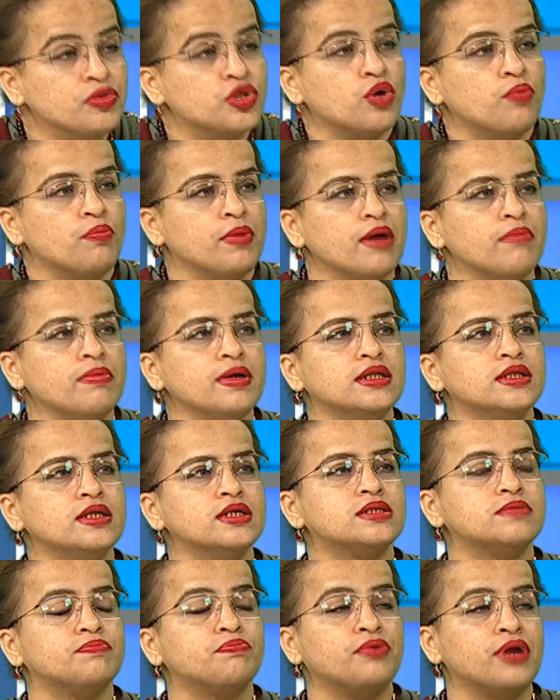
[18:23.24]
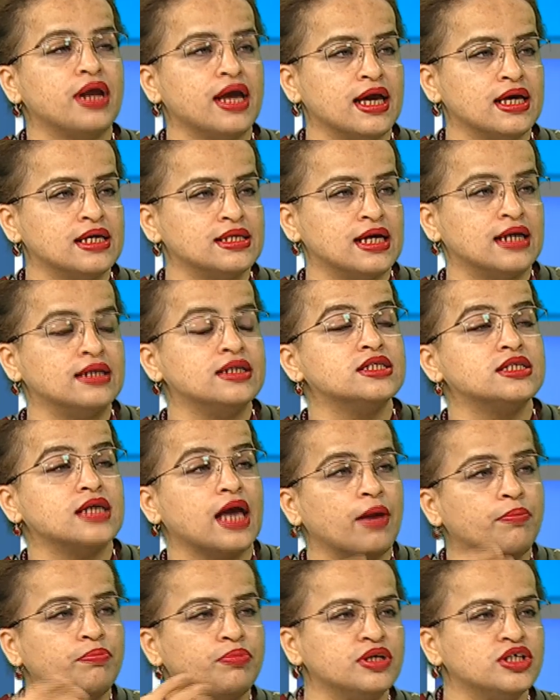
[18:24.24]
So maybe this praise and this
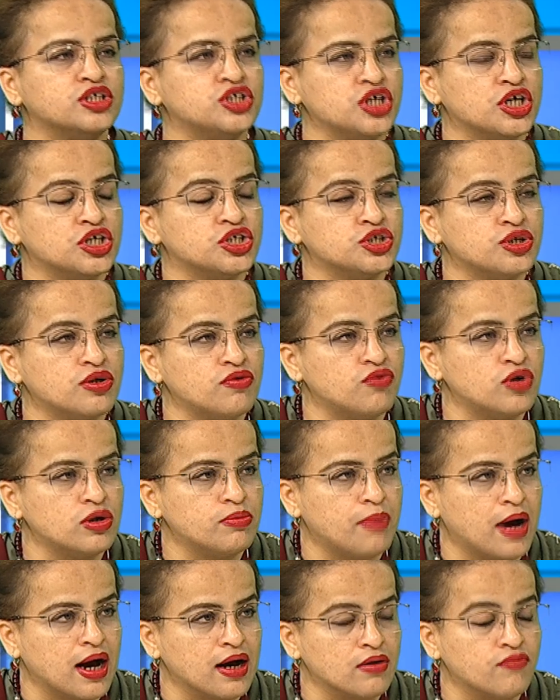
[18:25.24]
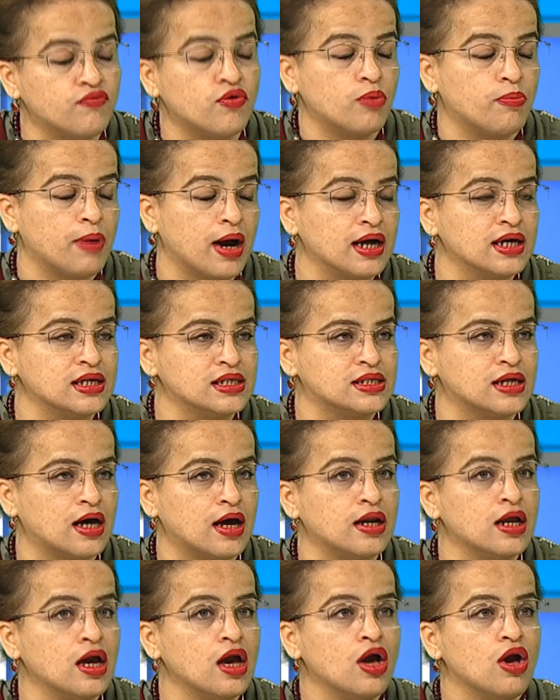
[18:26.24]
appreciation would for
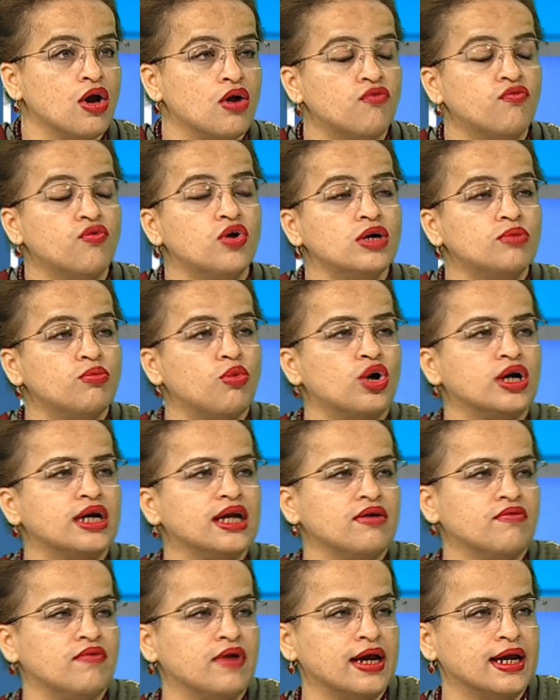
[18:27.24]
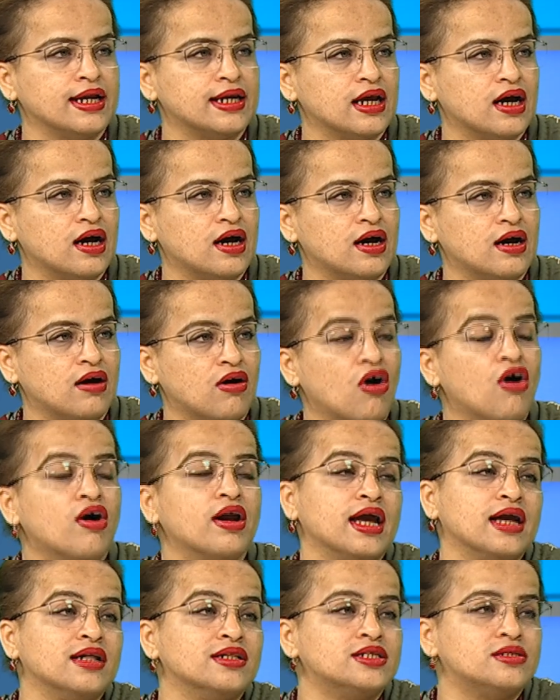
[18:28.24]
Pakistan would motivate
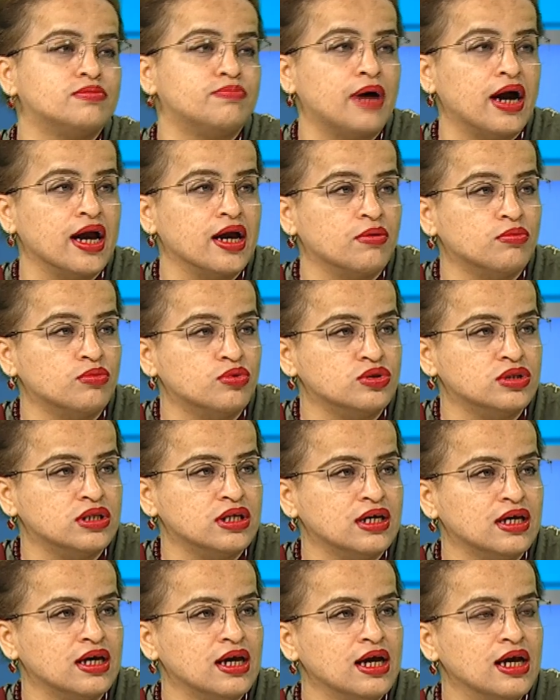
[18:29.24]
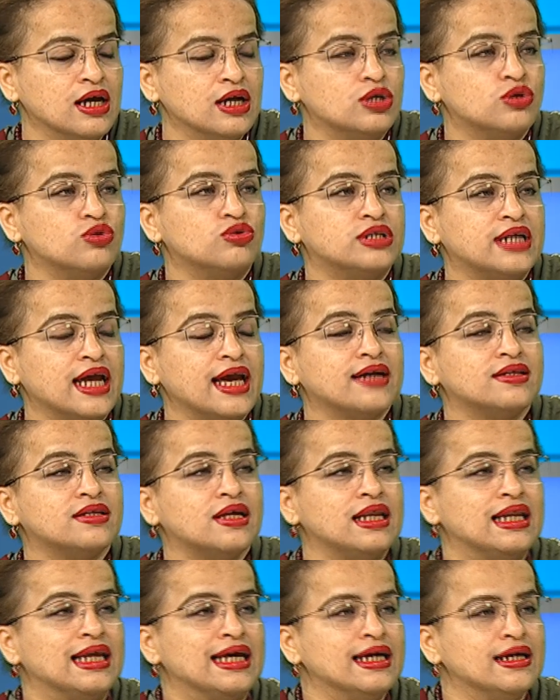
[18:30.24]
or inspire Modi to take
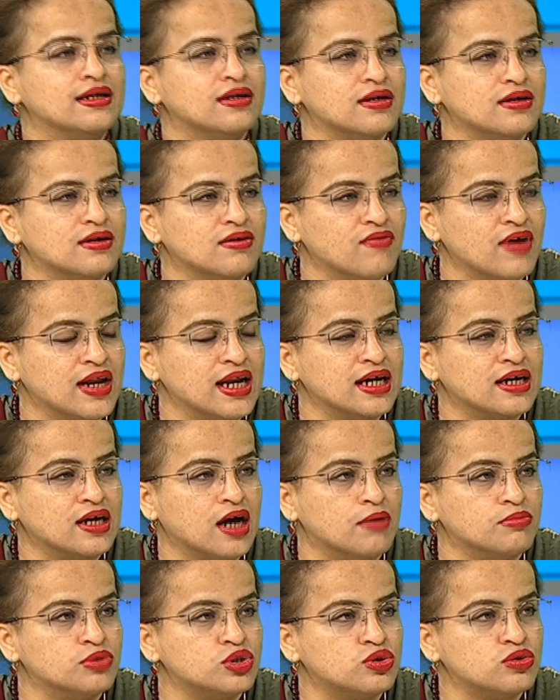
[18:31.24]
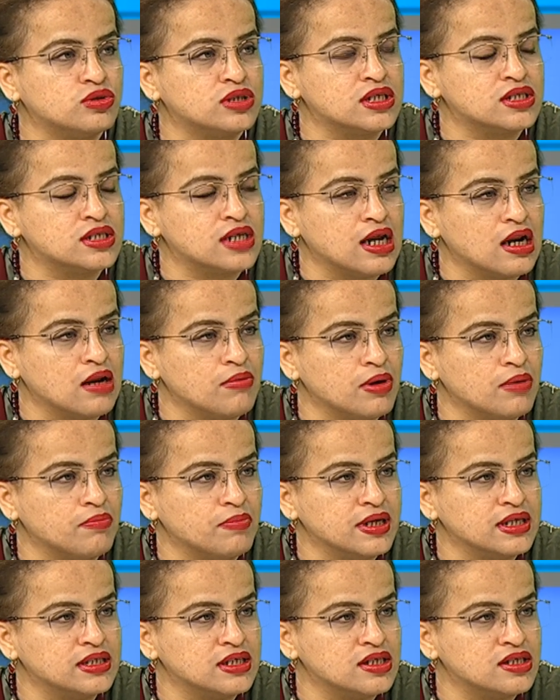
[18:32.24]
the lead when it comes to sustainable
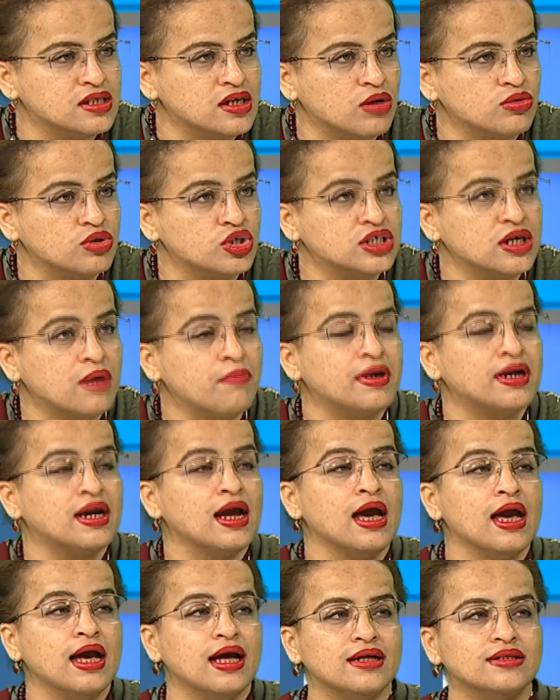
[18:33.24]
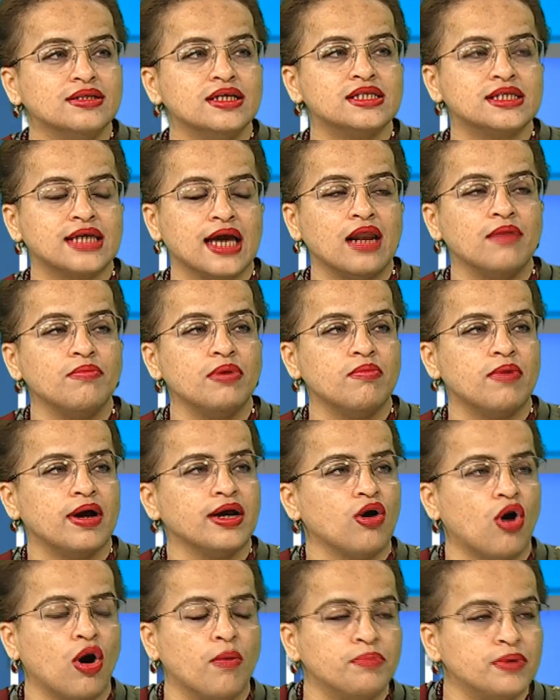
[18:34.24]
peace in South Asia. But this can be
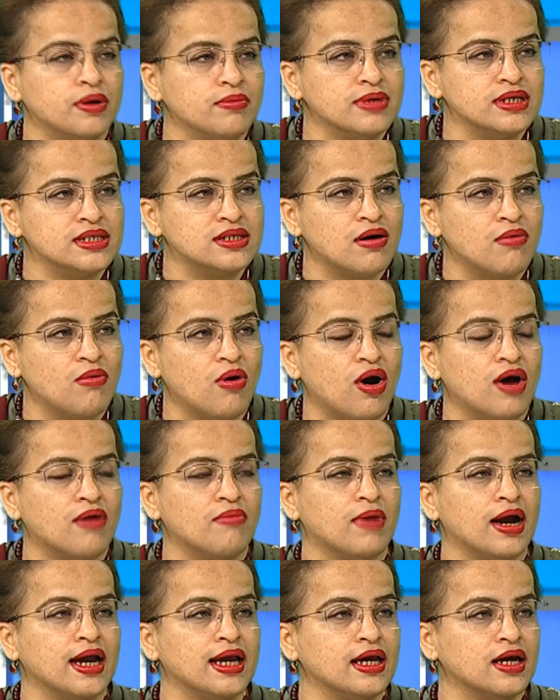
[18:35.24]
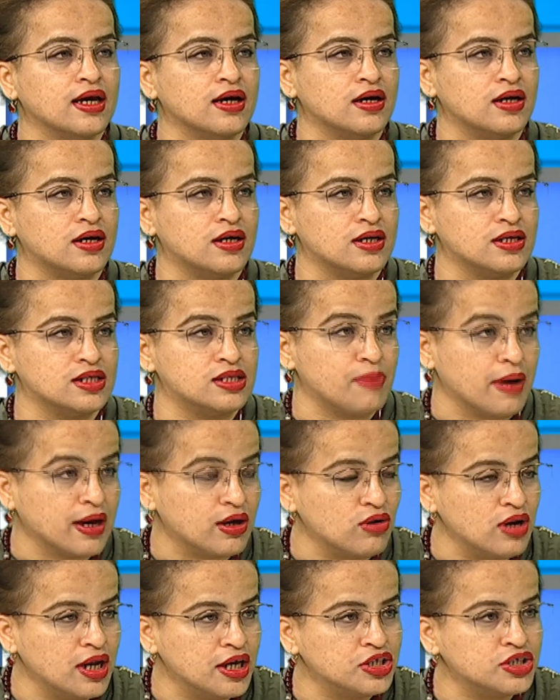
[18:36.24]
my optimism or my
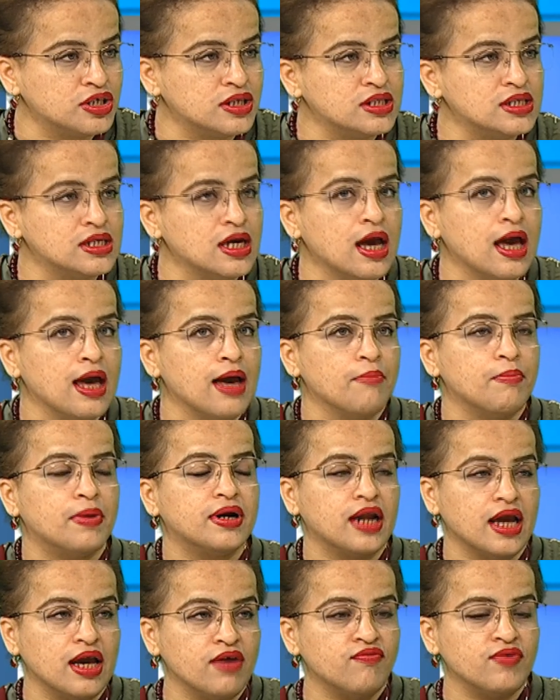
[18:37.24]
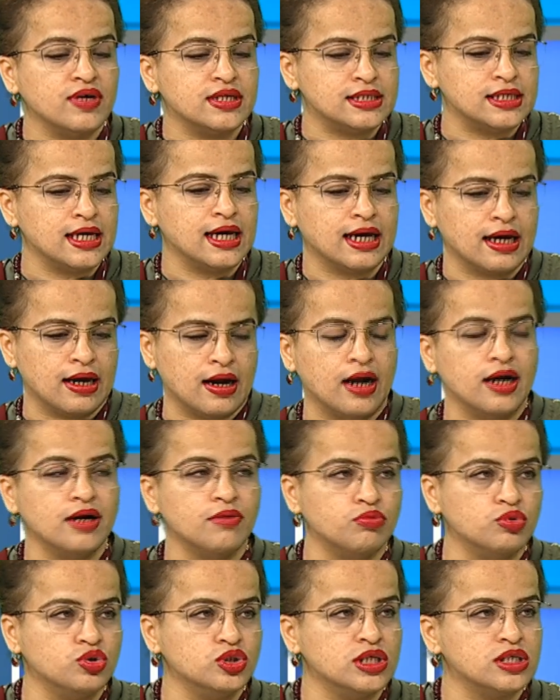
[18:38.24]
speculations. But if we see
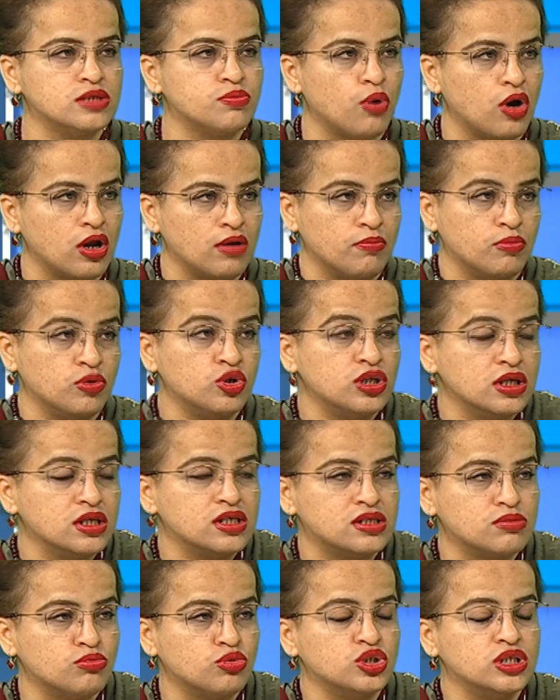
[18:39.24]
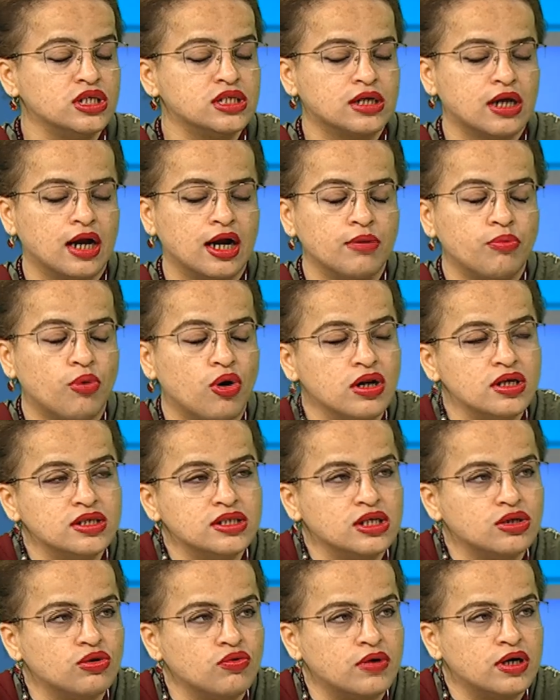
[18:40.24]
current Modi's current
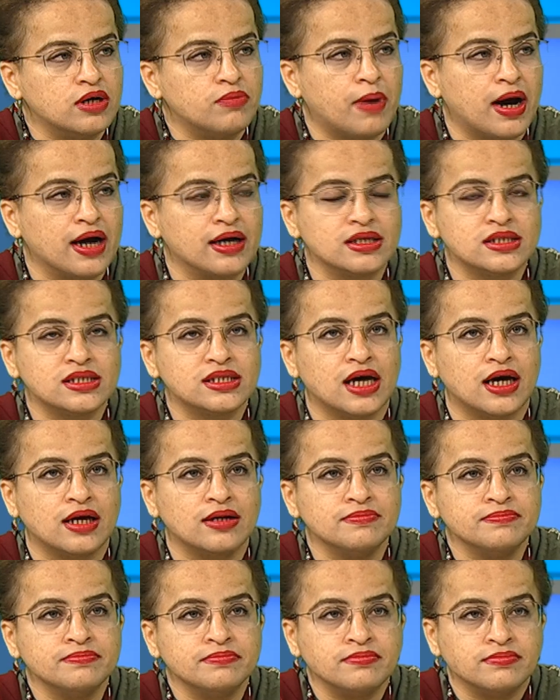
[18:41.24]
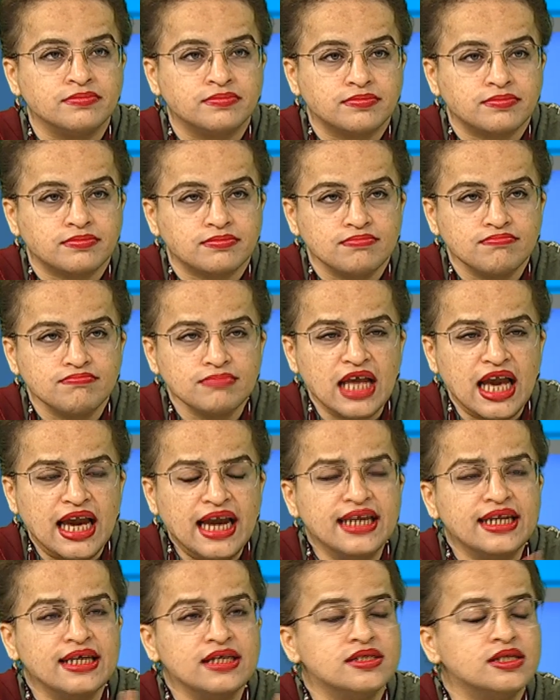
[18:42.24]
policy toward Pakistan,
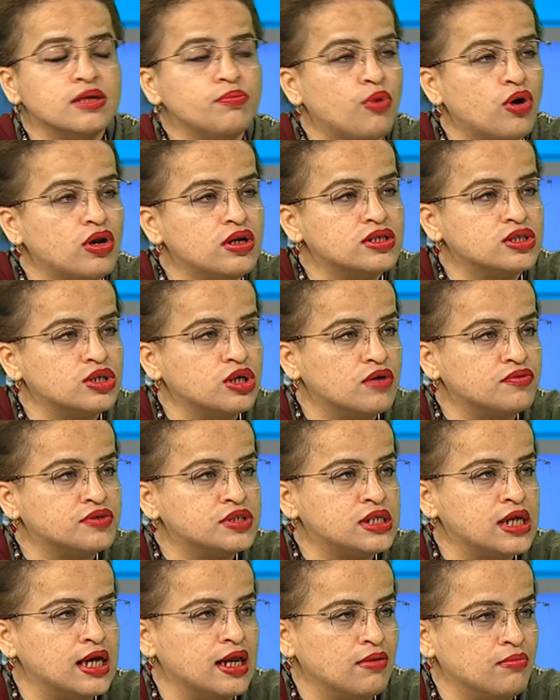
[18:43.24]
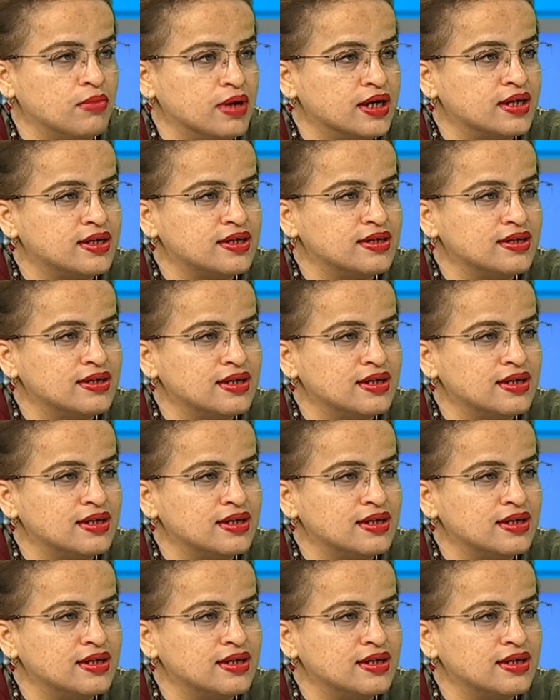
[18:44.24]
it is the policy of stalemate.